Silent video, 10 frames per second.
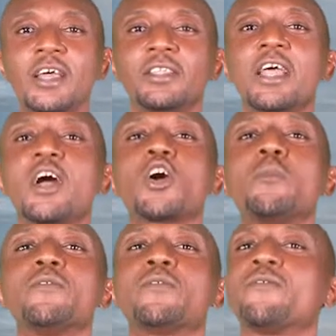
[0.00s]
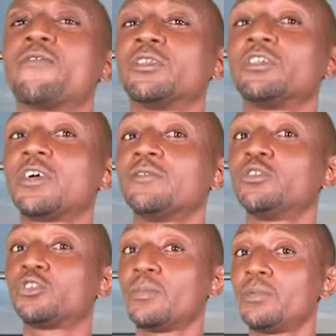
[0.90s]
They are coming from 47
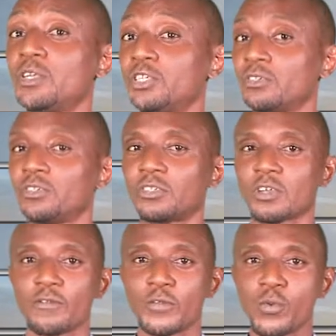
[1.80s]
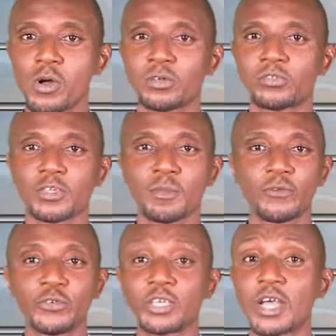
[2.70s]
top nations of the world, some of
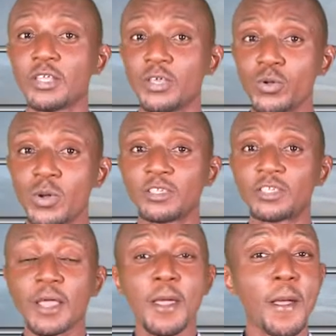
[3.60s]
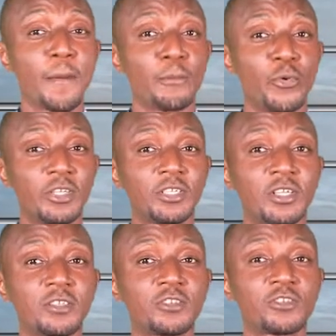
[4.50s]
which are the USA,
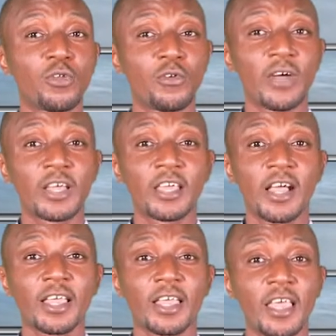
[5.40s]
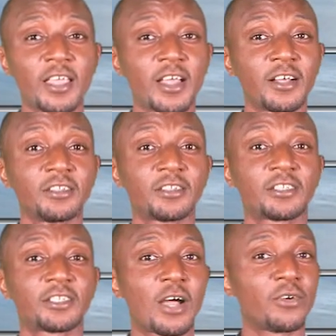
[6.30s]
Britain, Slovakia, Kenya,
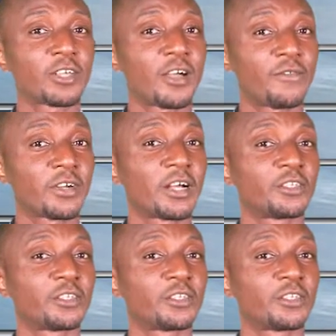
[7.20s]
South Africa,